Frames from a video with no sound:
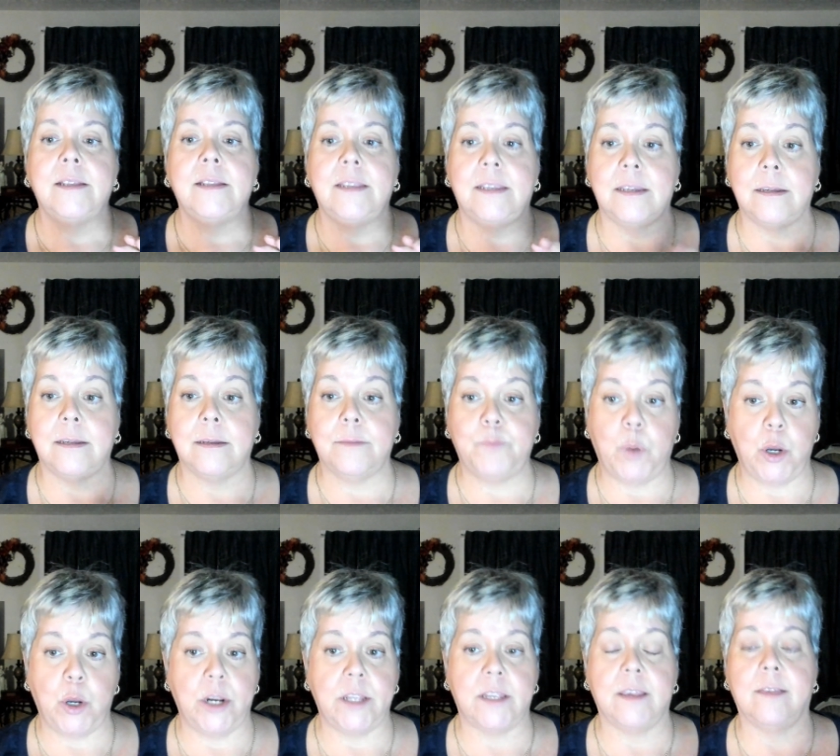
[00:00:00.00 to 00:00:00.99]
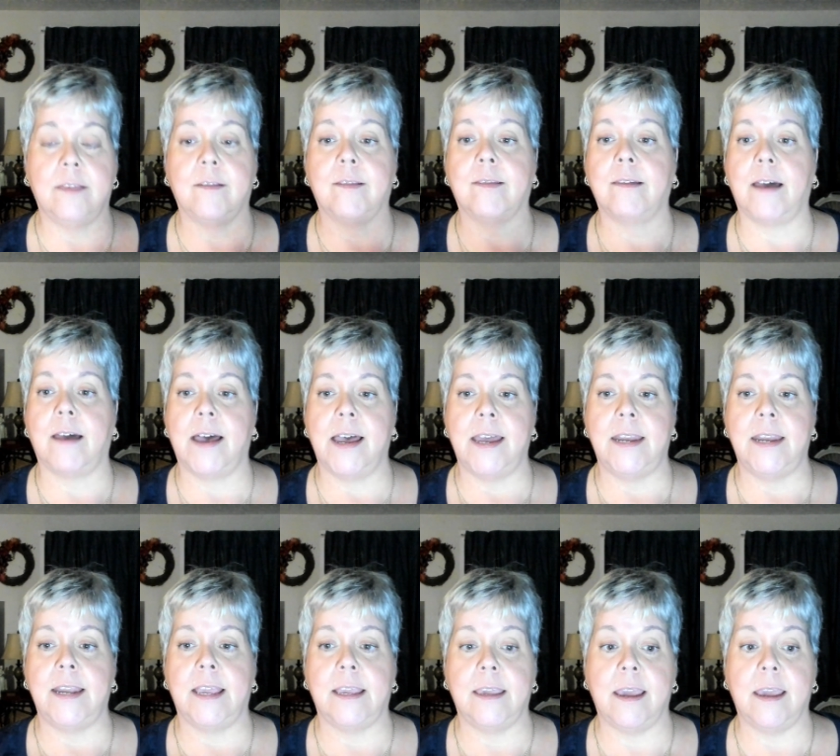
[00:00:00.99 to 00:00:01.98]
to put it to the side
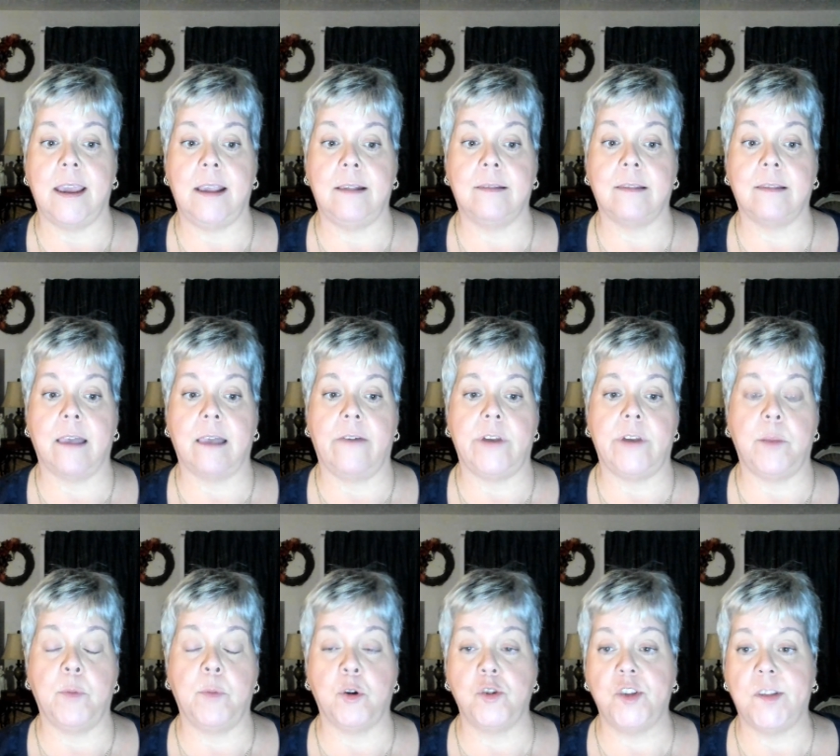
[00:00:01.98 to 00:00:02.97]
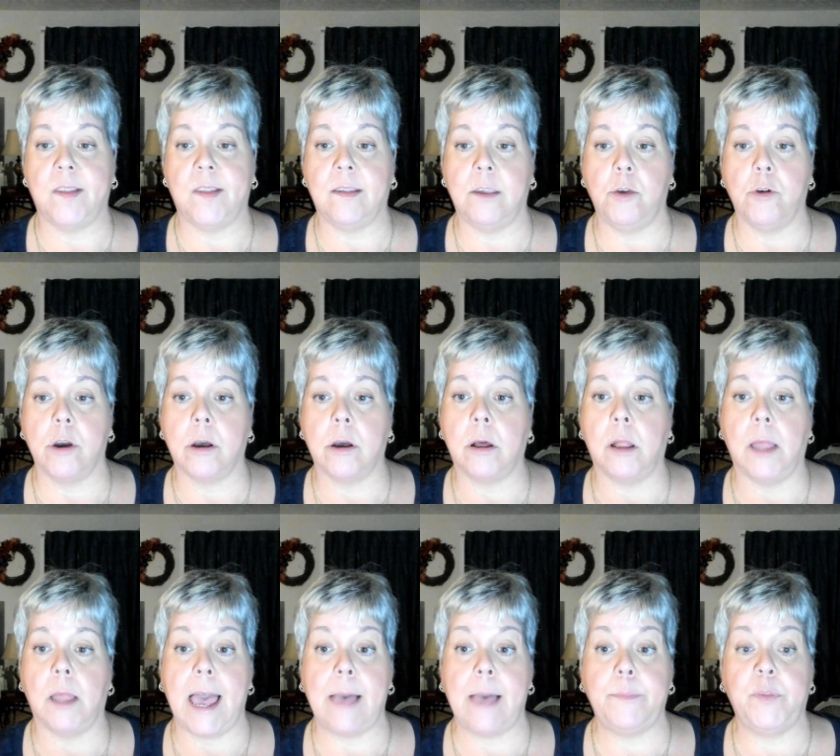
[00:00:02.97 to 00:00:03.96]
in case of an emergency or a
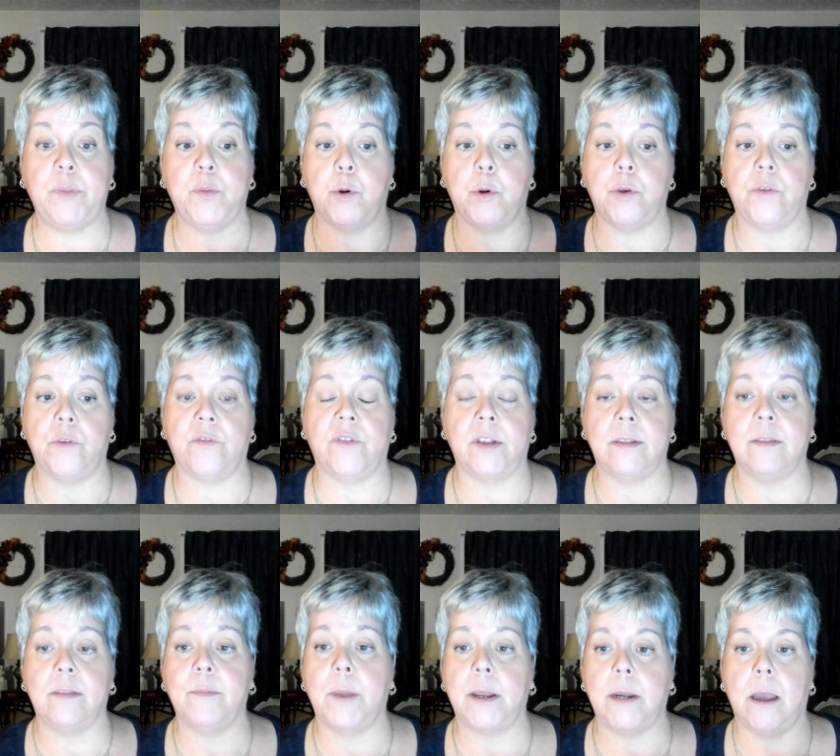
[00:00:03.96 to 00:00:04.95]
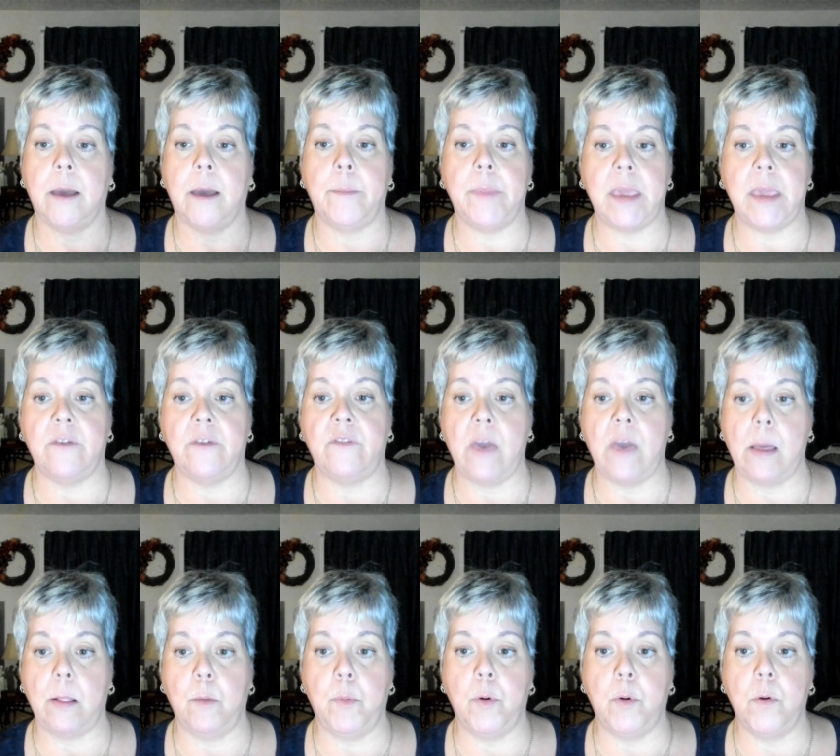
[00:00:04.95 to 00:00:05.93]
collapse where your funds might not be
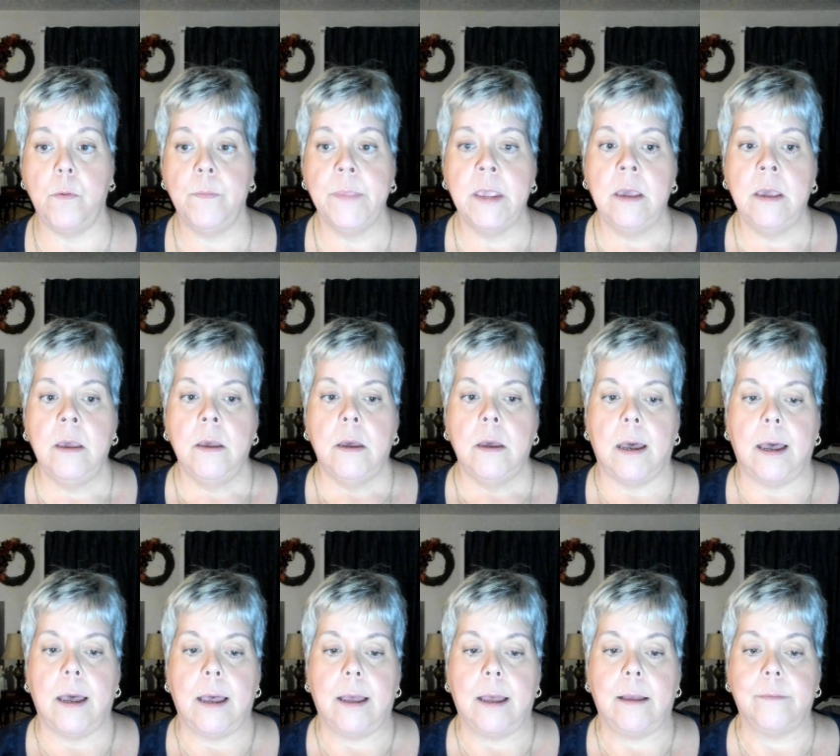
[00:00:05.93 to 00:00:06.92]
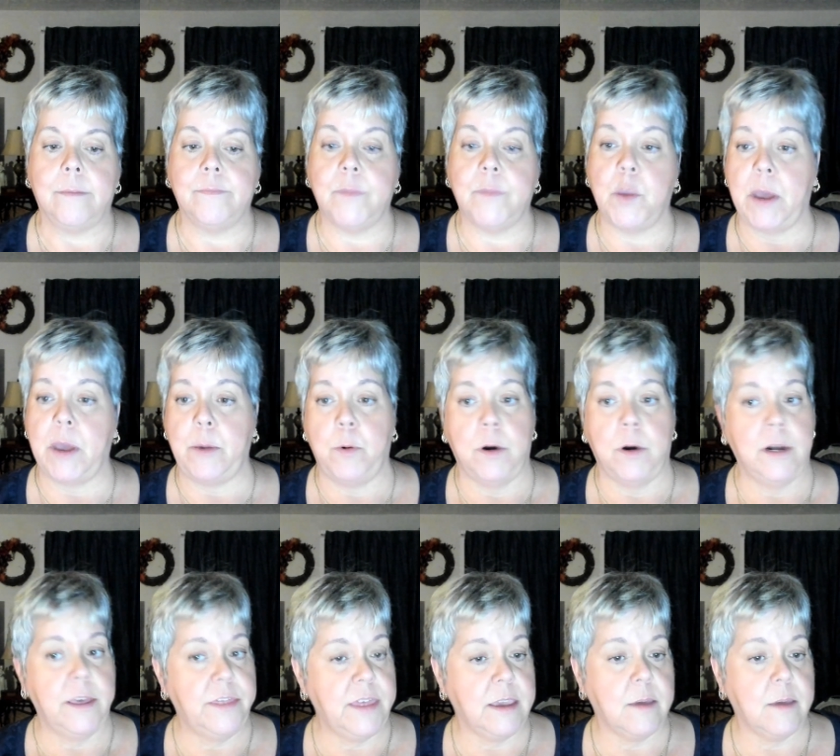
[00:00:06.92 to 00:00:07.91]
available. Um, you might want
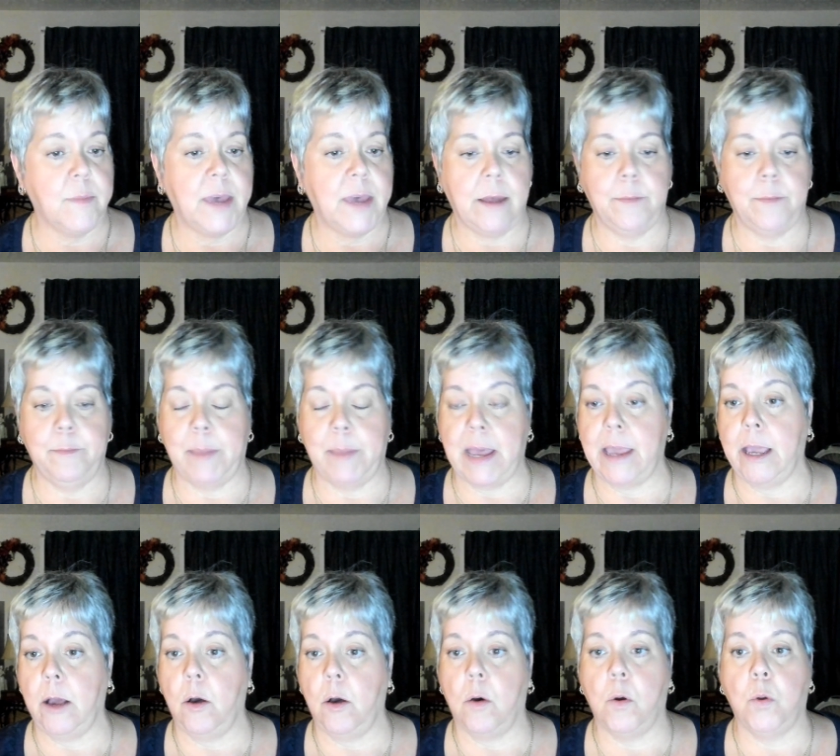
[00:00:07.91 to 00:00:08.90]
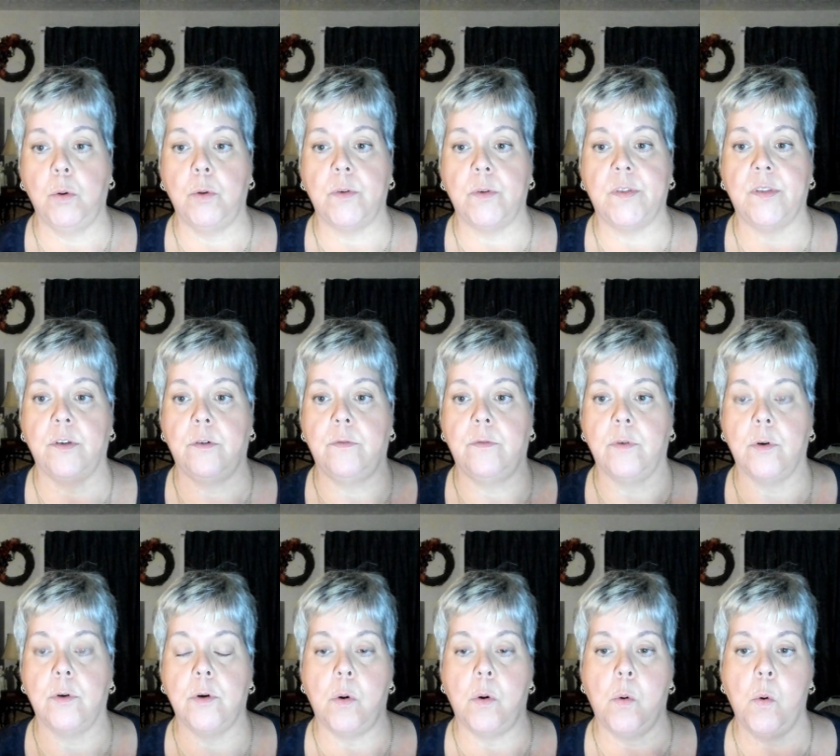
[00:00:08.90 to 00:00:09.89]
to think about buying gold or
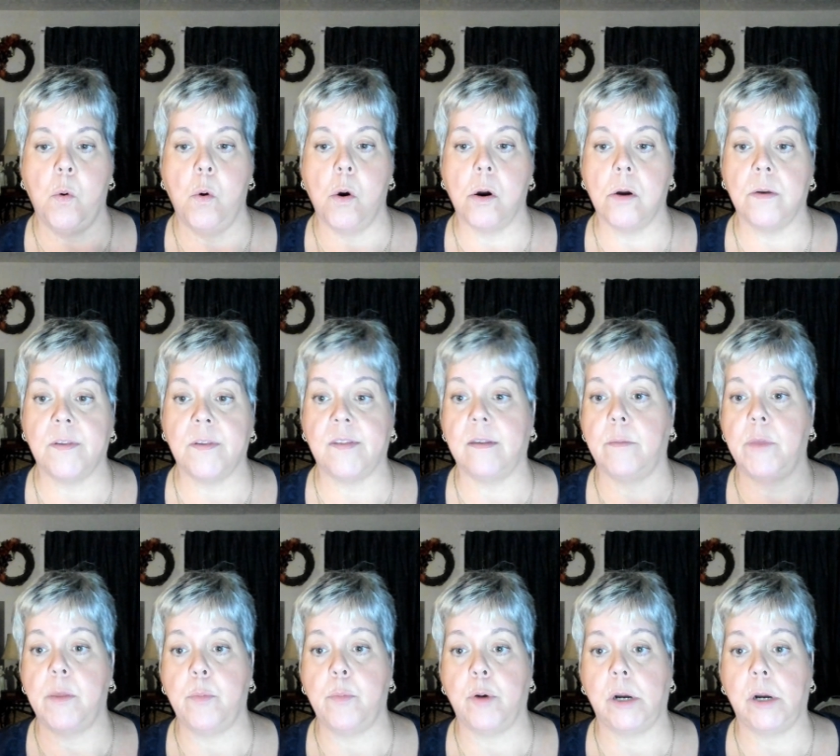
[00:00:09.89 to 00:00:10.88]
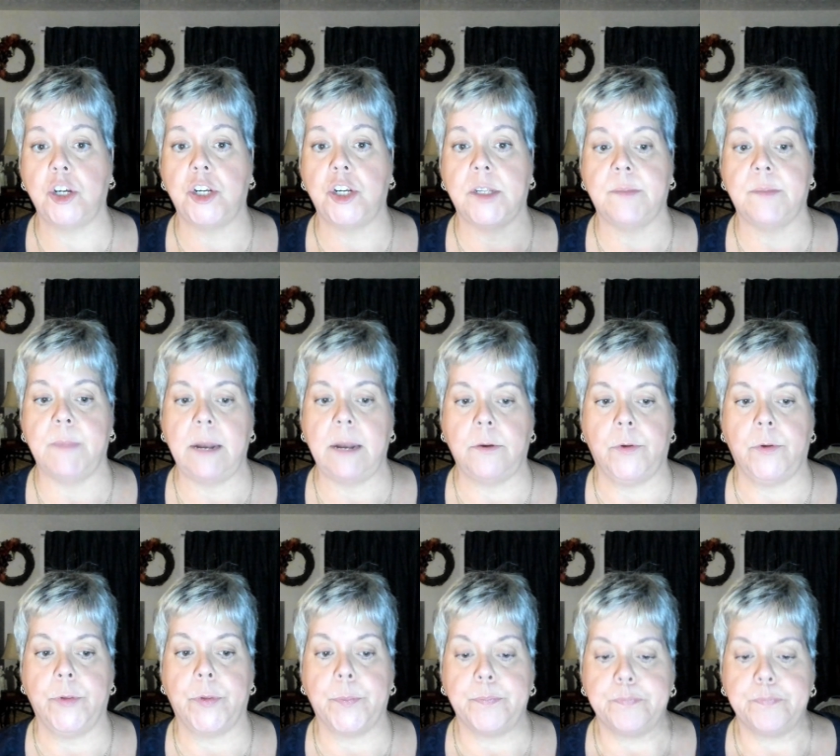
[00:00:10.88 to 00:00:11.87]
silver or some of the precious metals